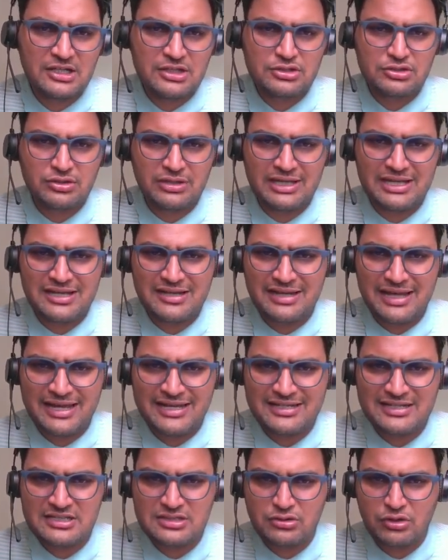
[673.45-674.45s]
So here
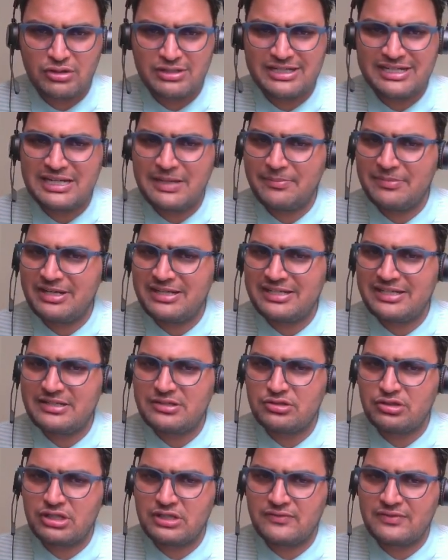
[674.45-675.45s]
right is already updated,
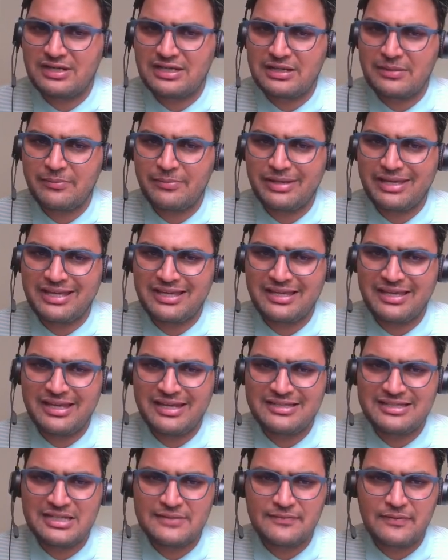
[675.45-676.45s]
so it will come back here.
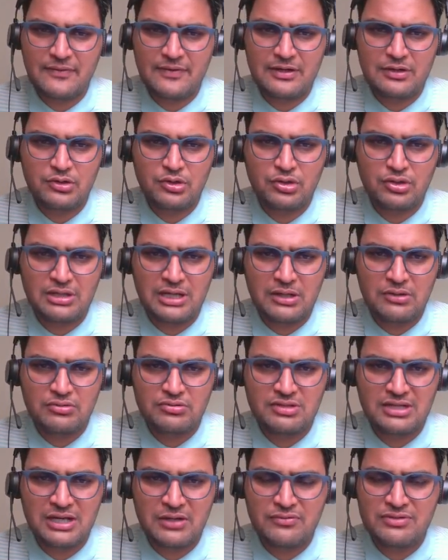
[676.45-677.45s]
Then we will go
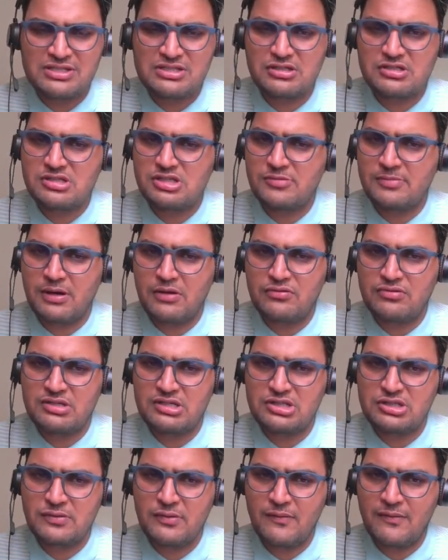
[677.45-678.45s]
down. Down is also
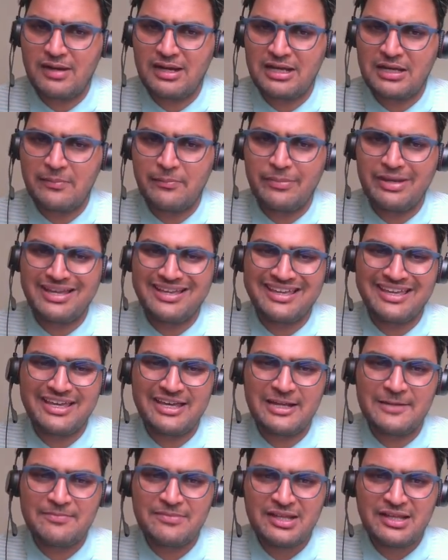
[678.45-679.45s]
boundary, so we will come back
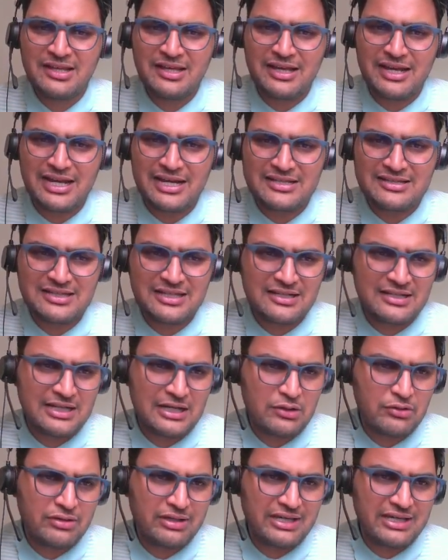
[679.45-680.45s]
here. And
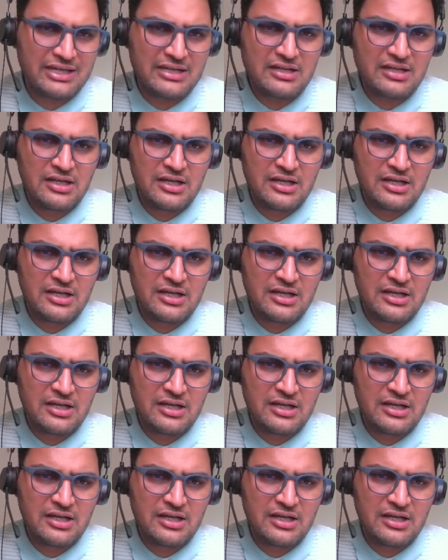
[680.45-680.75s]
now here